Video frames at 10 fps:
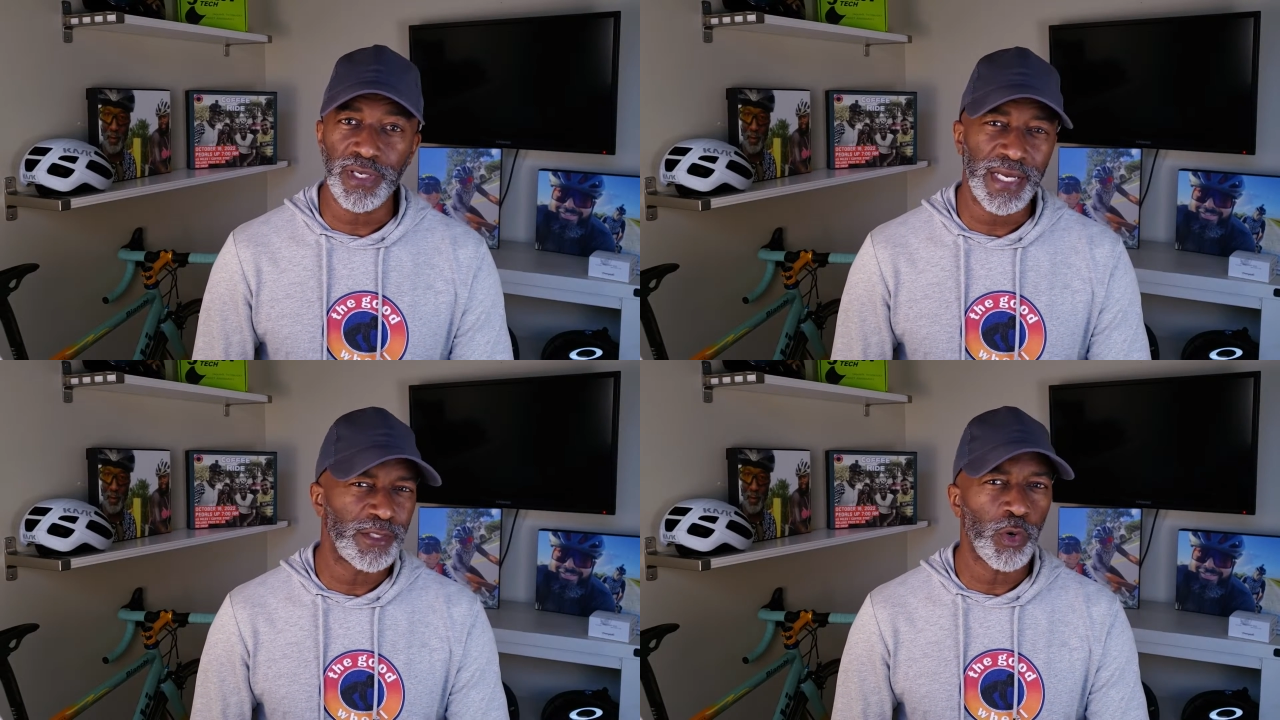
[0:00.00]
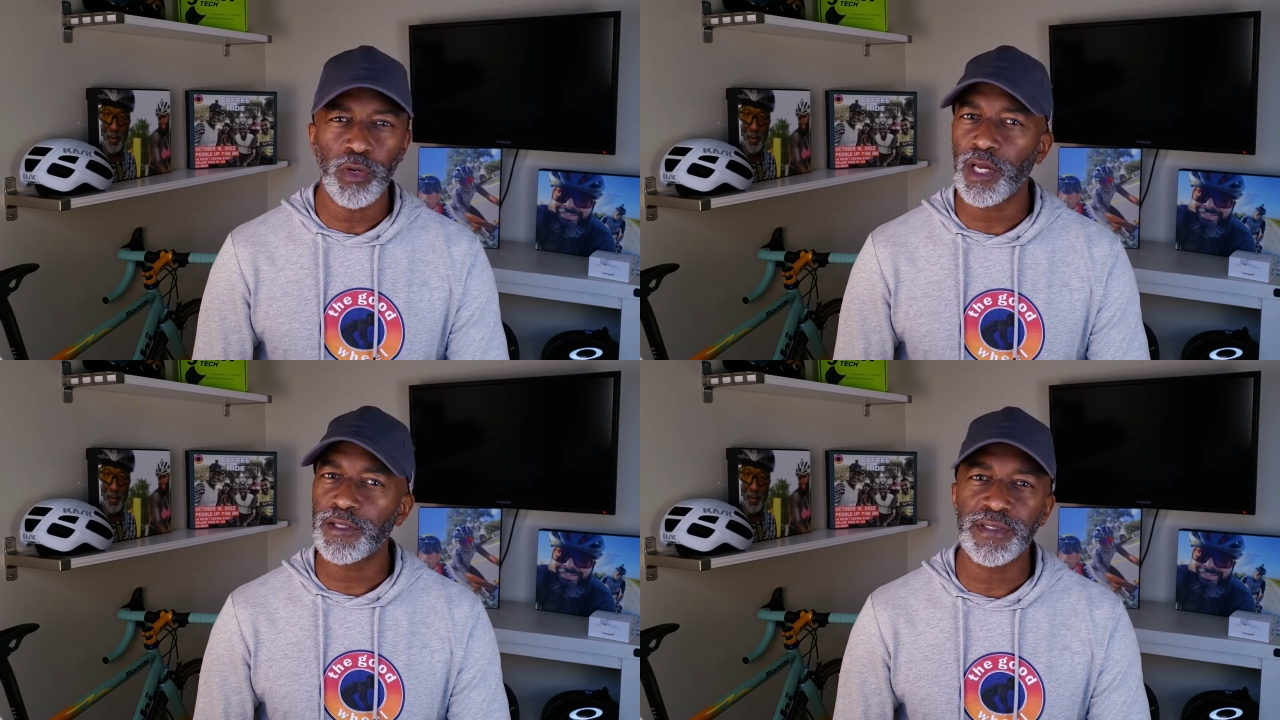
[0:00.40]
I no
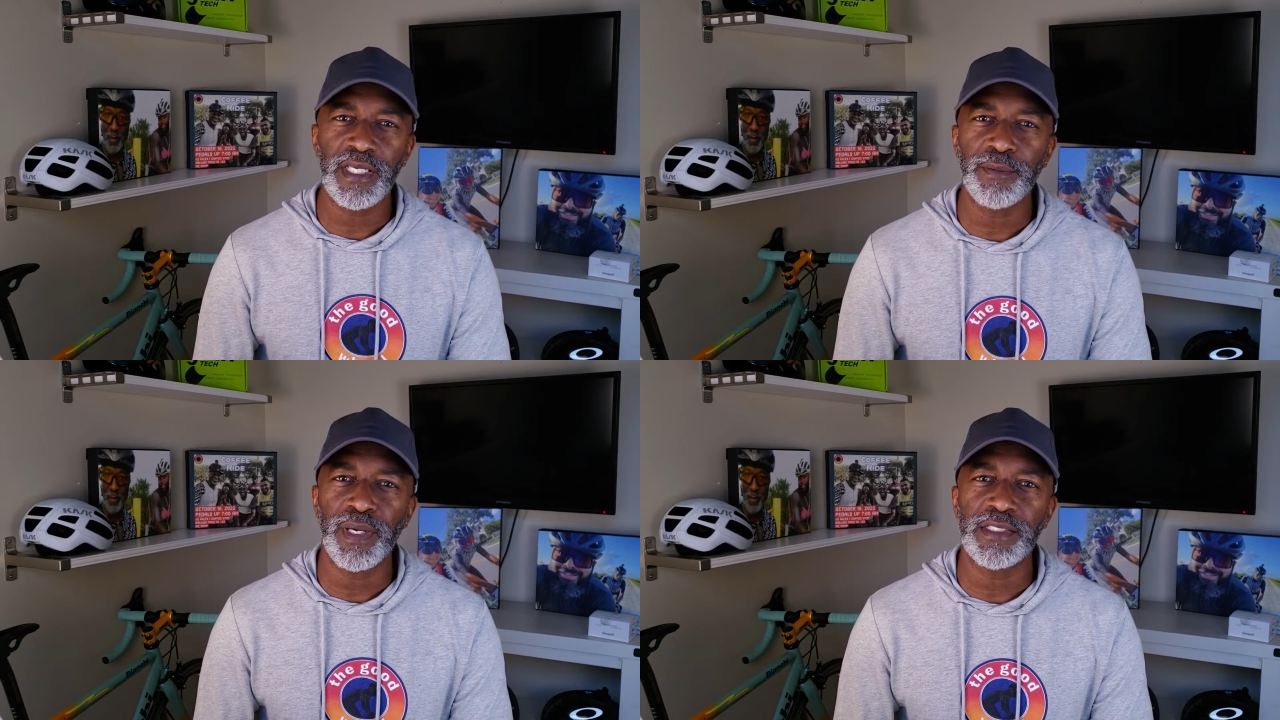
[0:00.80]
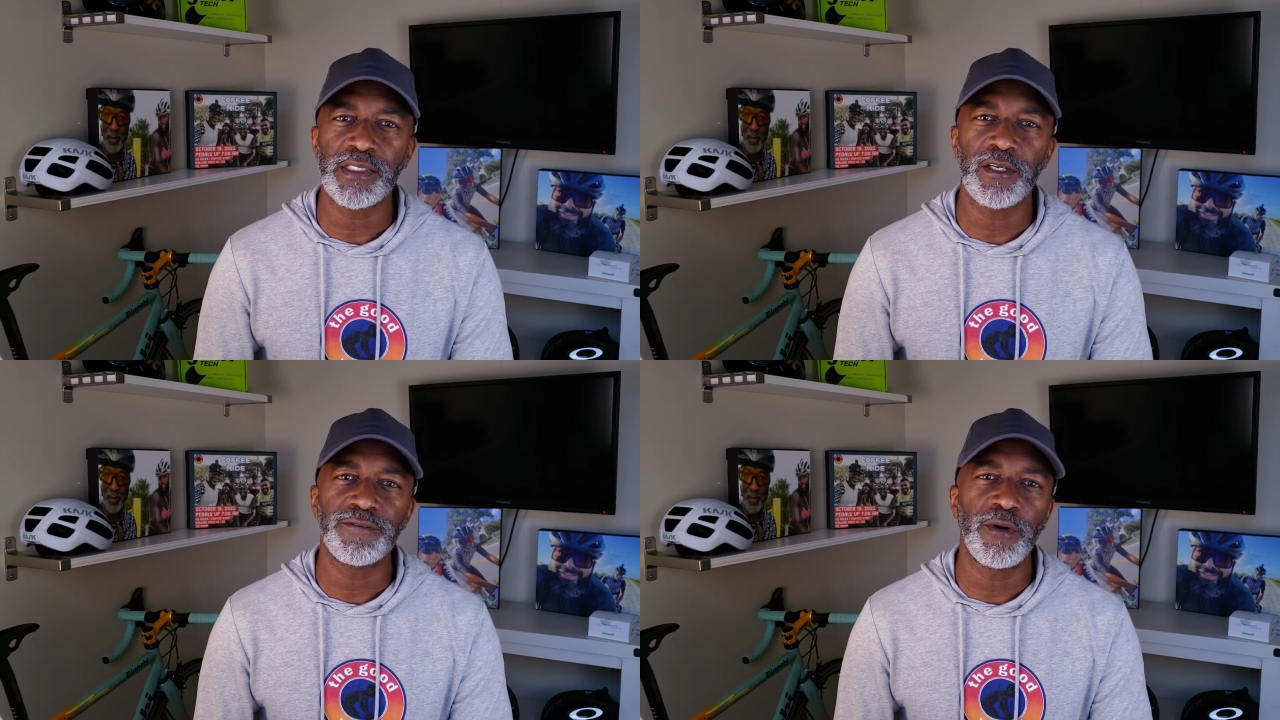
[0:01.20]
longer take my
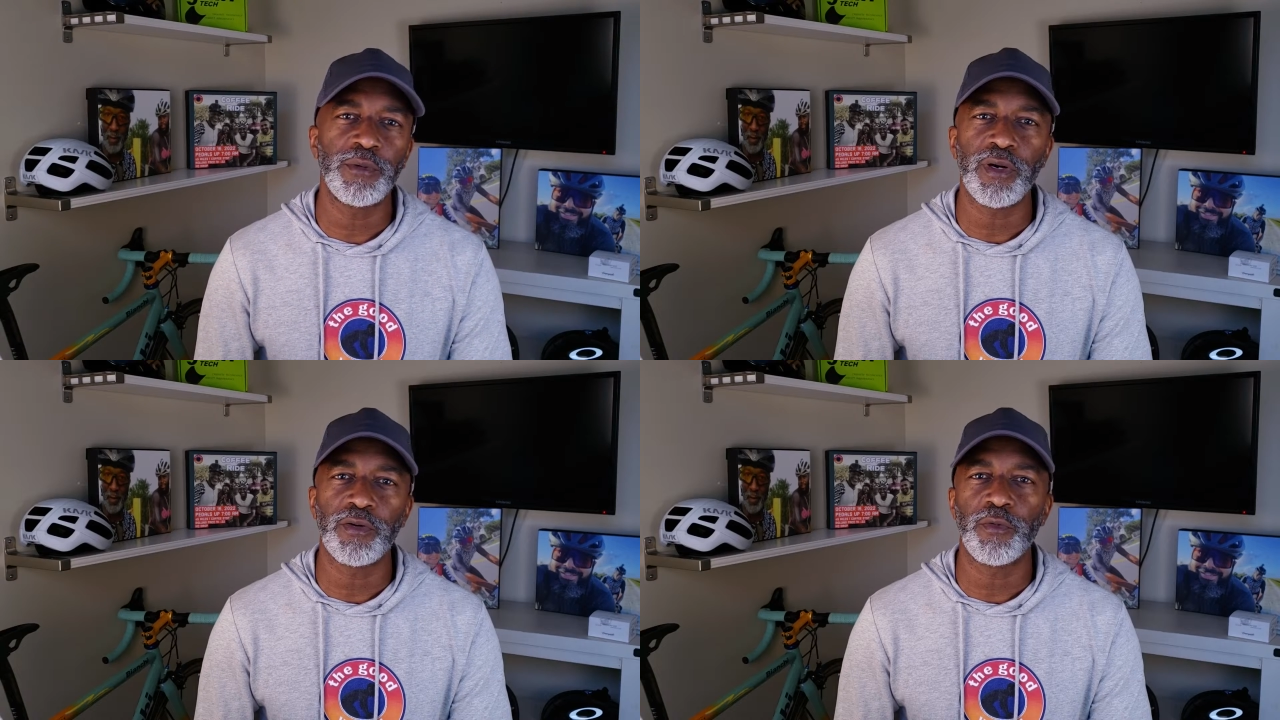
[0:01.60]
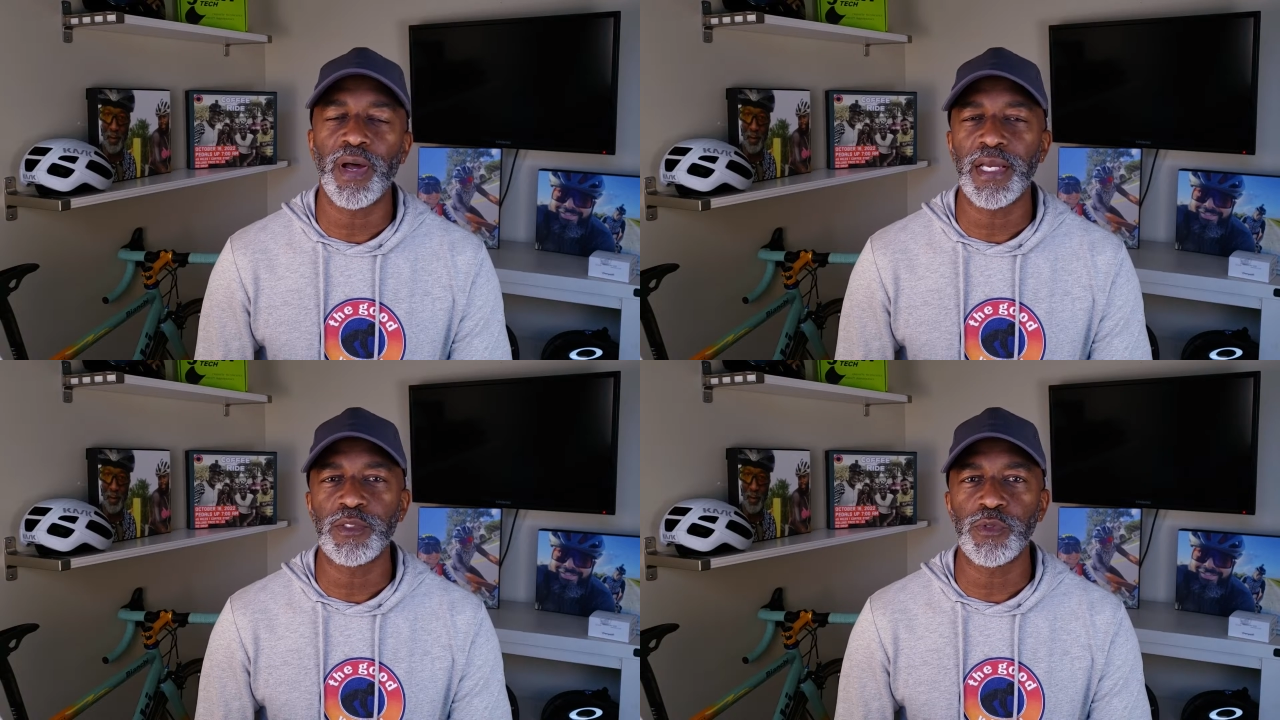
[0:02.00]
cell phone on
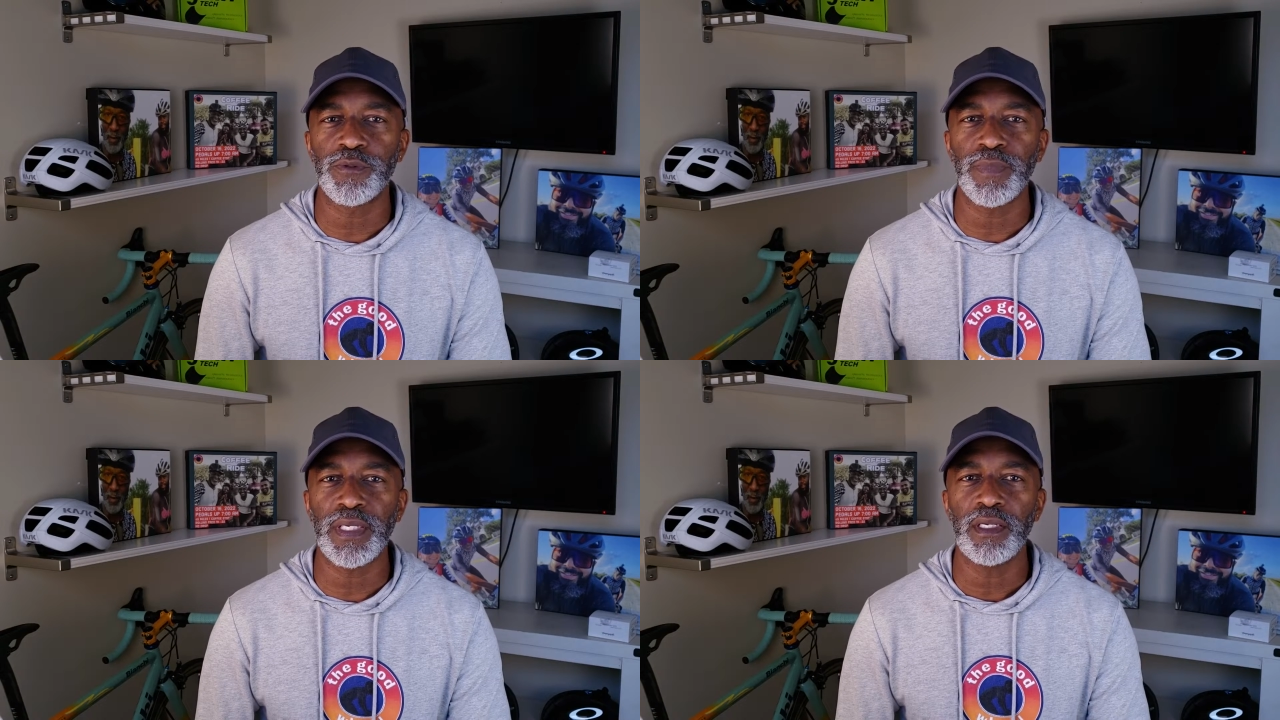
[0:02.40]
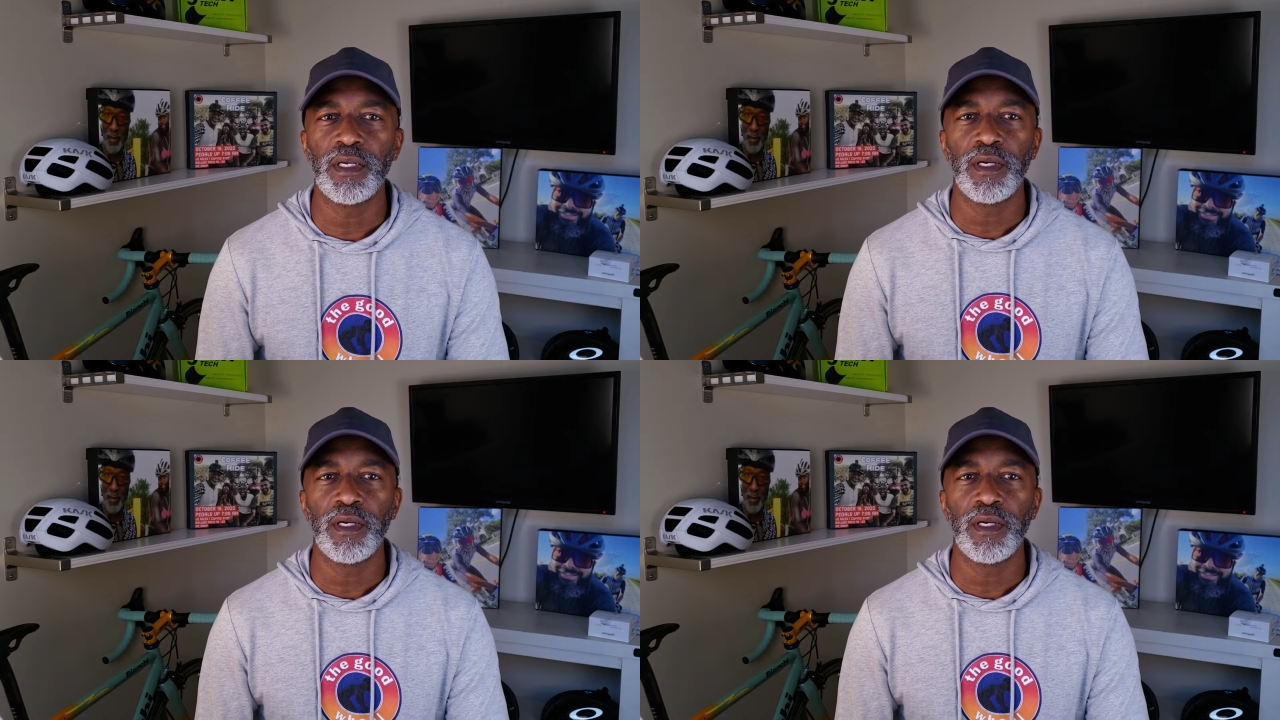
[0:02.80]
rides with me,